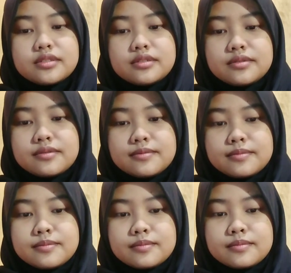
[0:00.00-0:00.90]

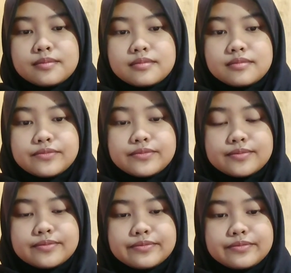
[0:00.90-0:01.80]

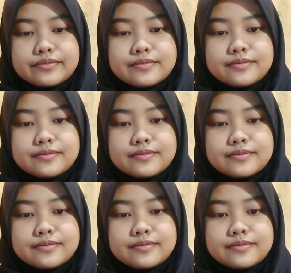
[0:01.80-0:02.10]
Nobody speaks.